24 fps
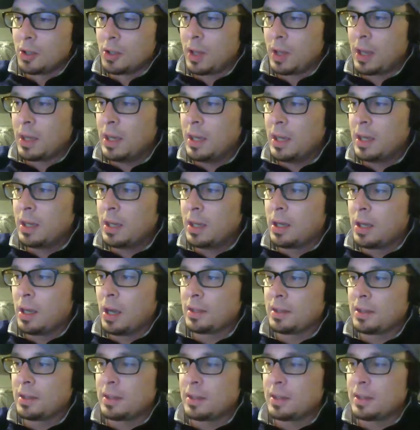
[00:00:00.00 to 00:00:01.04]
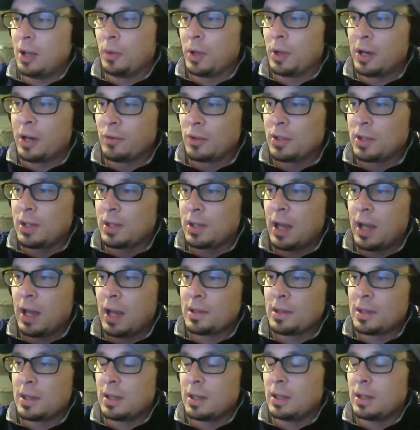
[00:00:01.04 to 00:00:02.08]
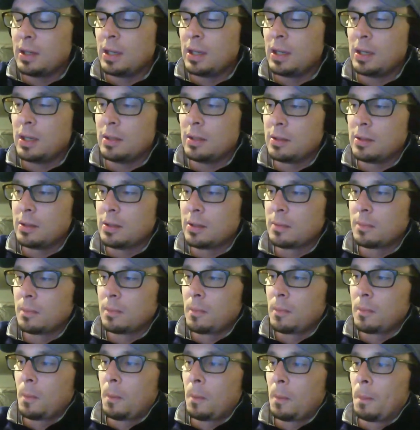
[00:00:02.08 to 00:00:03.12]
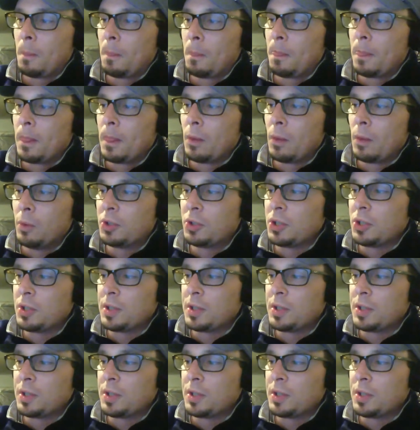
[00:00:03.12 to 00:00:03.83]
So yeah, he cuts out whatever size he needs, which